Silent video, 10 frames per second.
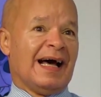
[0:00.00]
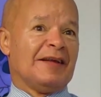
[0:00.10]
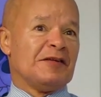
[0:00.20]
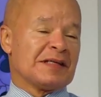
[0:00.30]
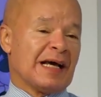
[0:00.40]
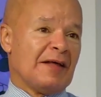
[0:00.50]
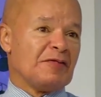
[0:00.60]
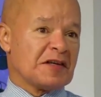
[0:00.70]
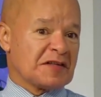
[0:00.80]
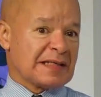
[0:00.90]
And
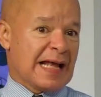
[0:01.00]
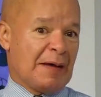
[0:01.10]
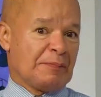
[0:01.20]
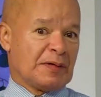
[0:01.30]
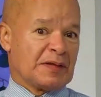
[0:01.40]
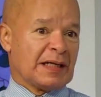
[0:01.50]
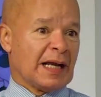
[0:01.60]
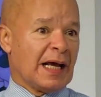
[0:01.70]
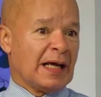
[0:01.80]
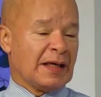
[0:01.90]
this has happened, and
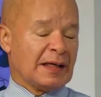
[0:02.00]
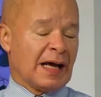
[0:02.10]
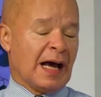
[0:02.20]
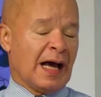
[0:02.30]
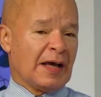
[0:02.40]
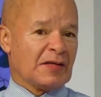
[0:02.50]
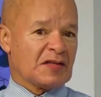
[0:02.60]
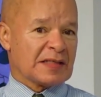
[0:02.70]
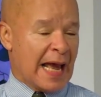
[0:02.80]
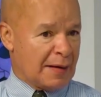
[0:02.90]
I
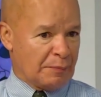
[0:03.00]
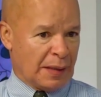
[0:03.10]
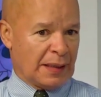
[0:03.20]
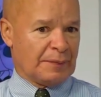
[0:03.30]
stand by